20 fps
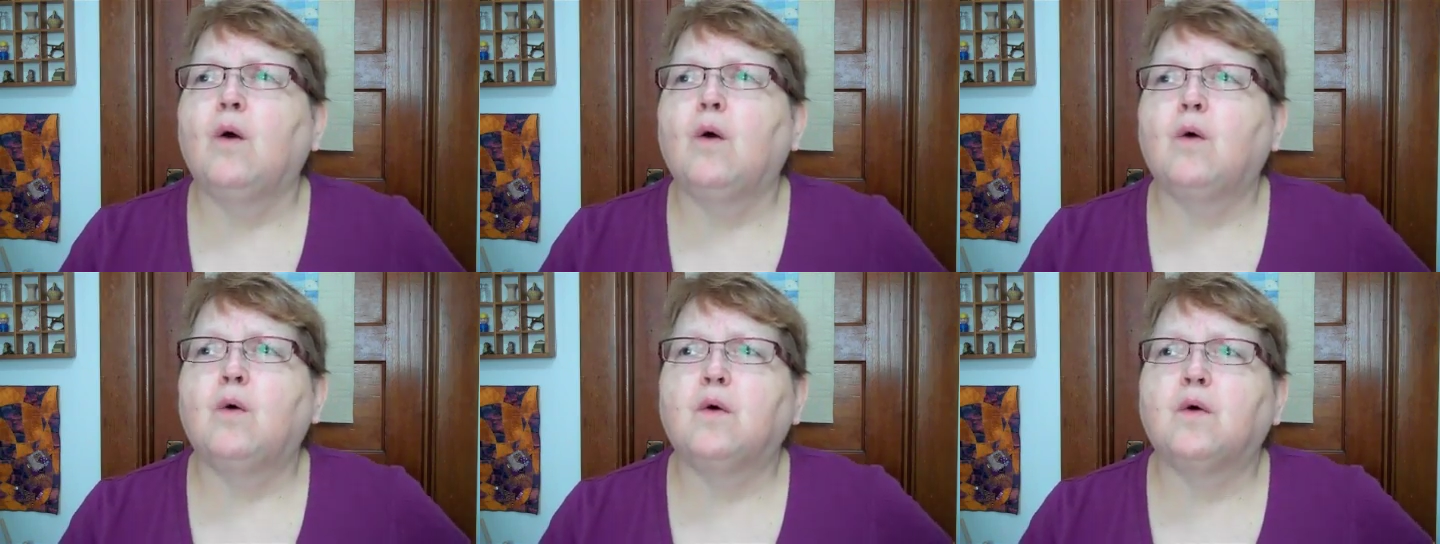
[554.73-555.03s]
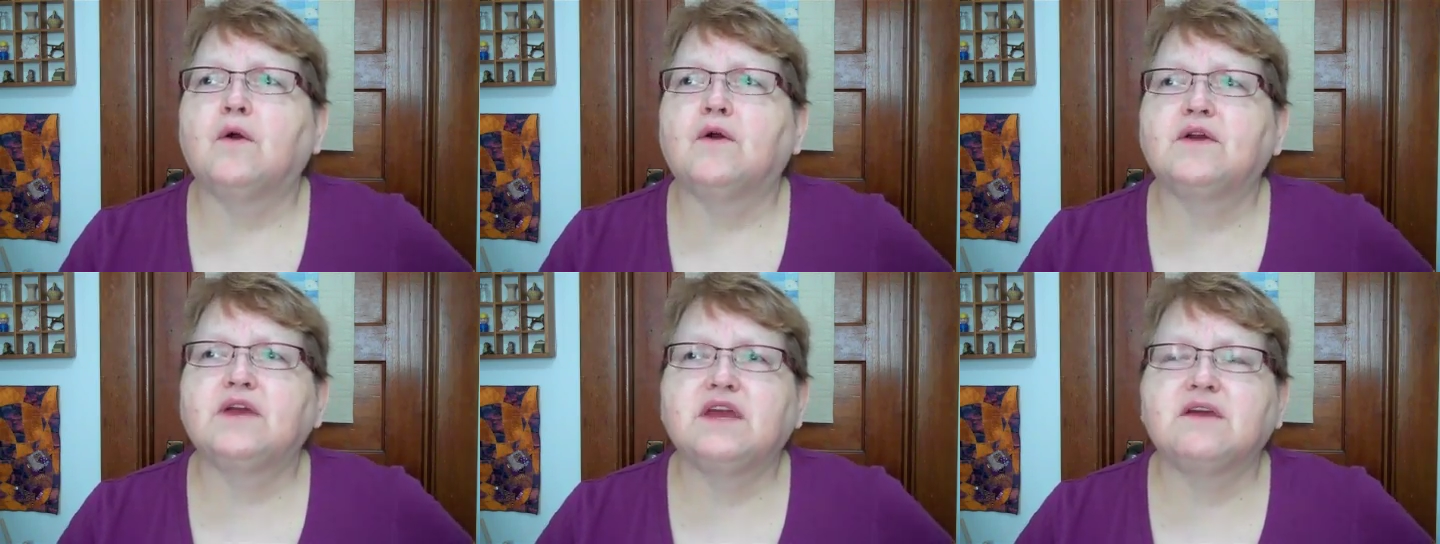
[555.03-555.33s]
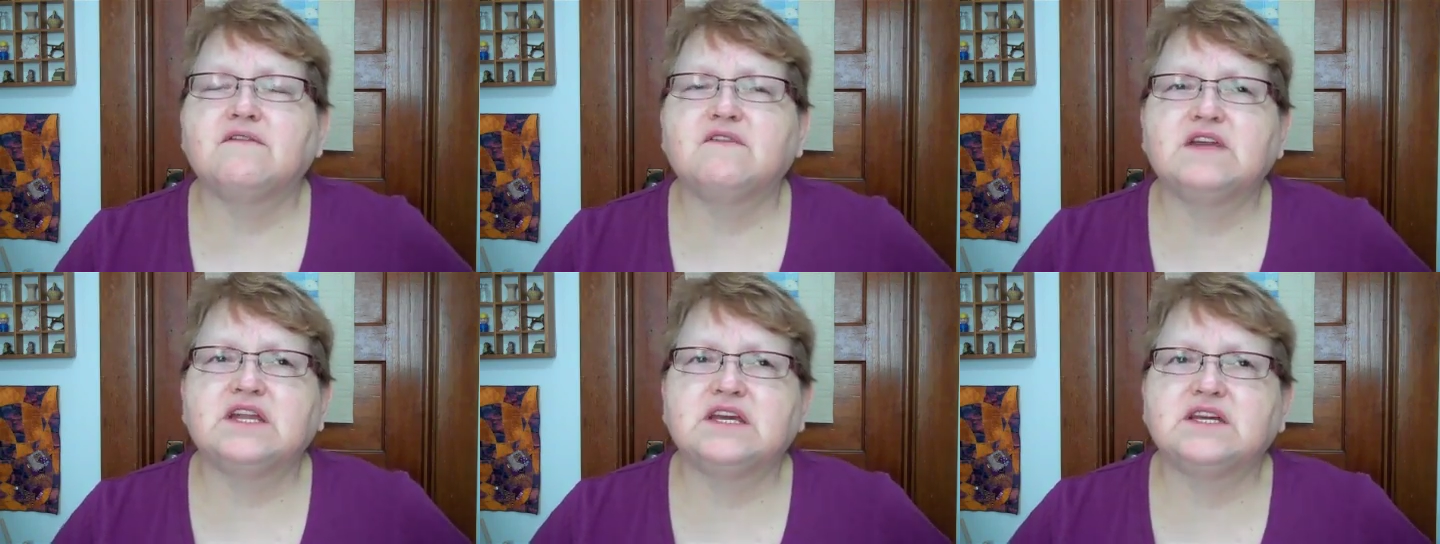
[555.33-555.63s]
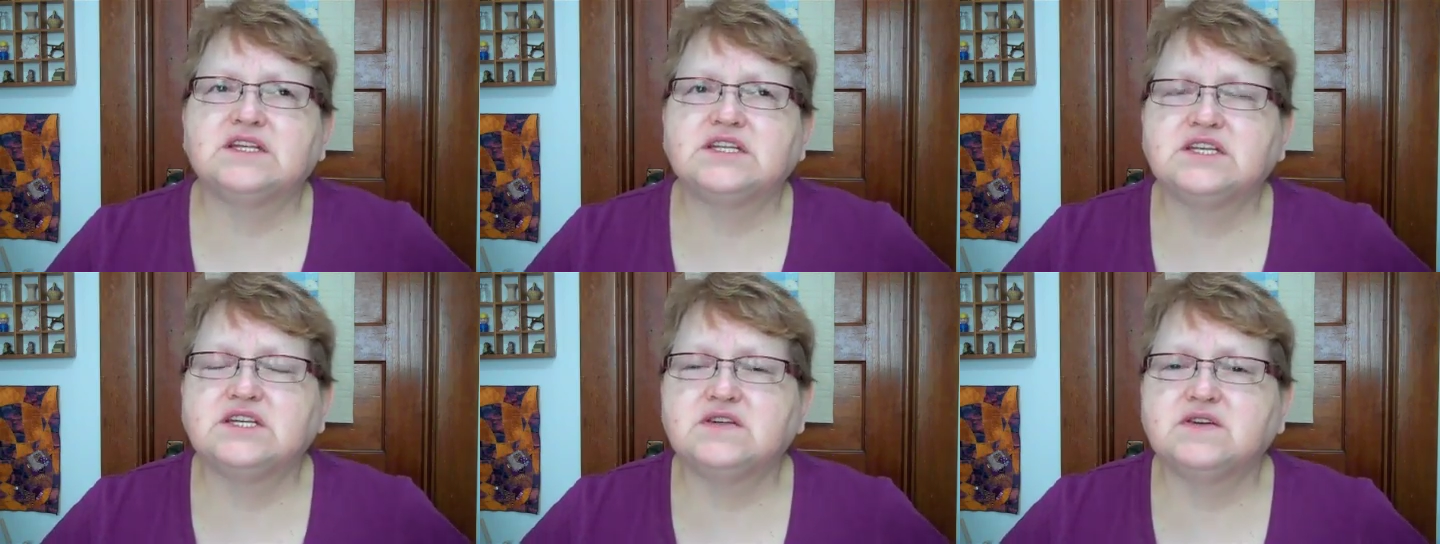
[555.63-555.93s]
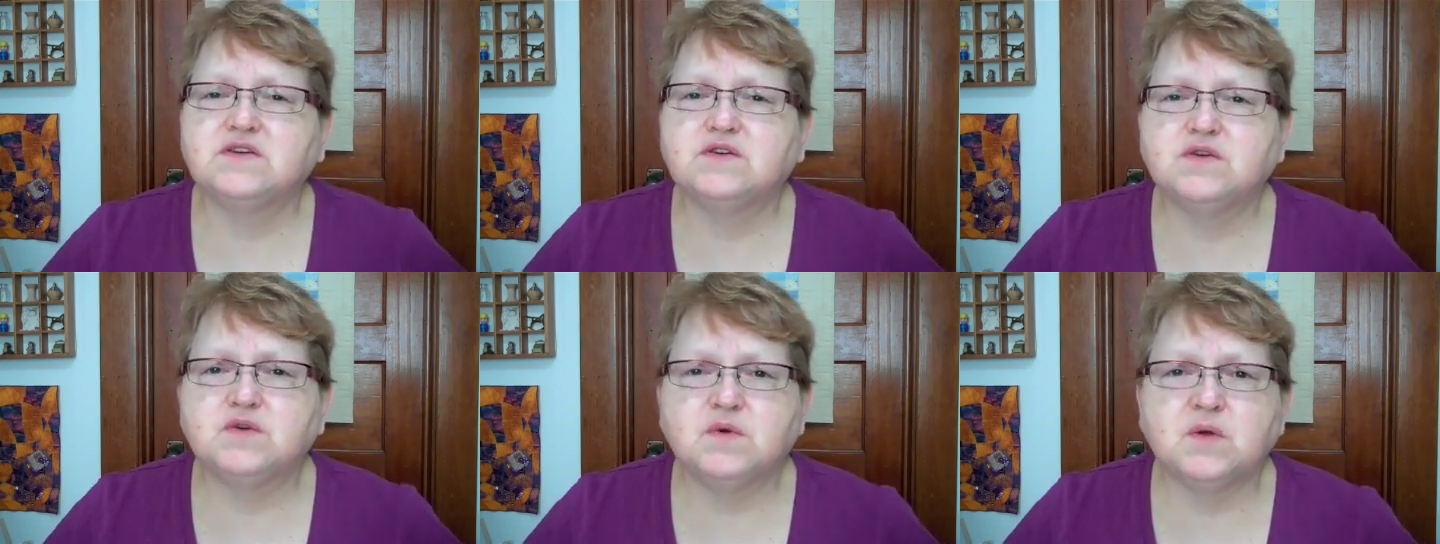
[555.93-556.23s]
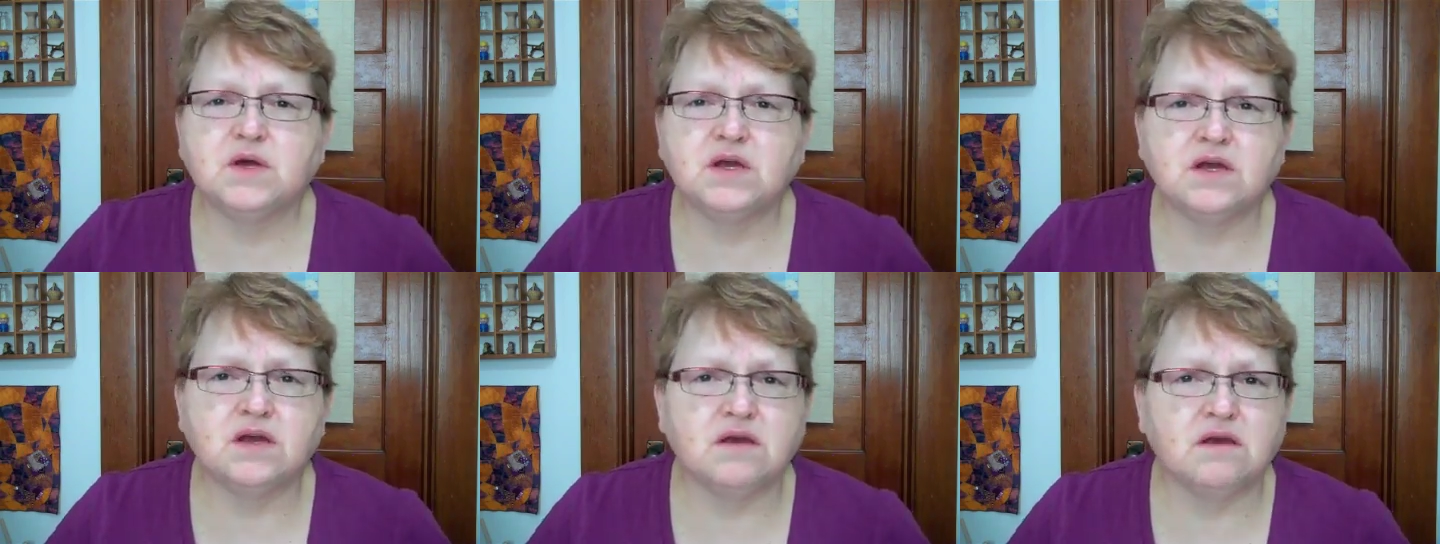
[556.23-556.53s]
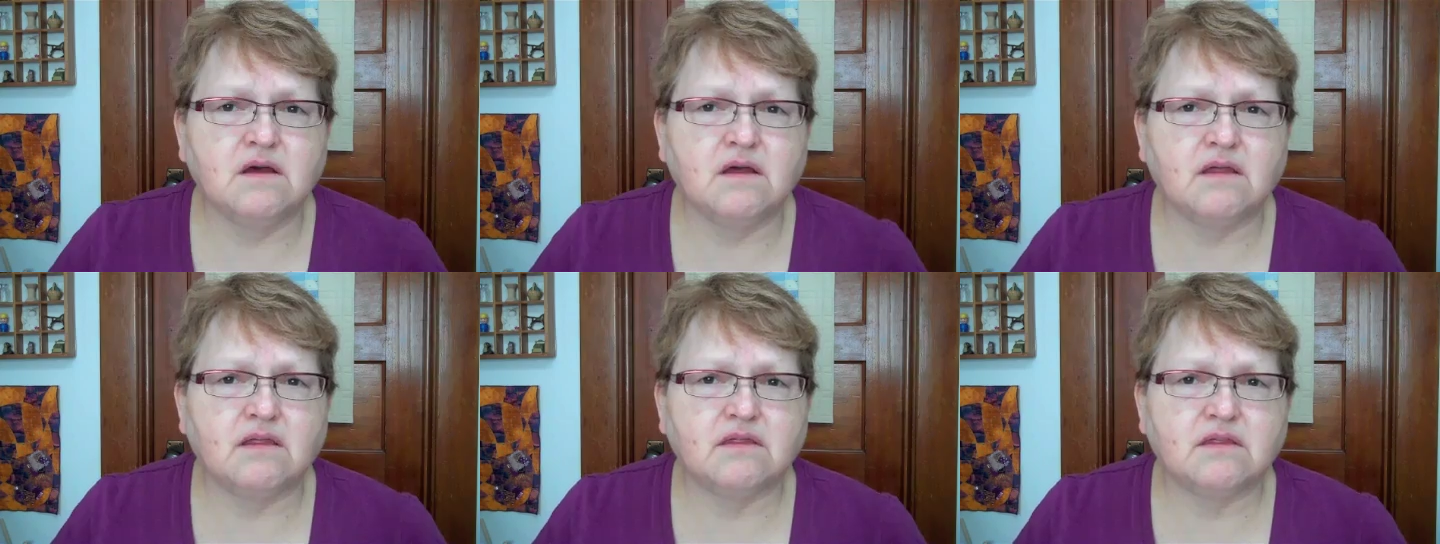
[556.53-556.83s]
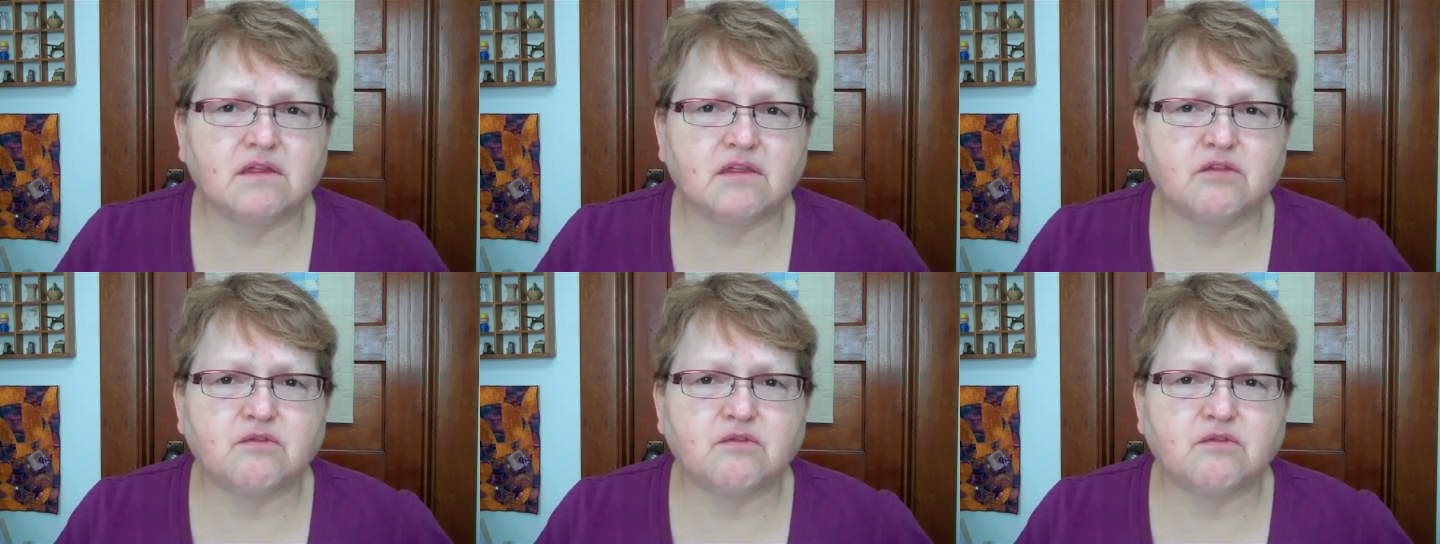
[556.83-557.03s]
or giving it to the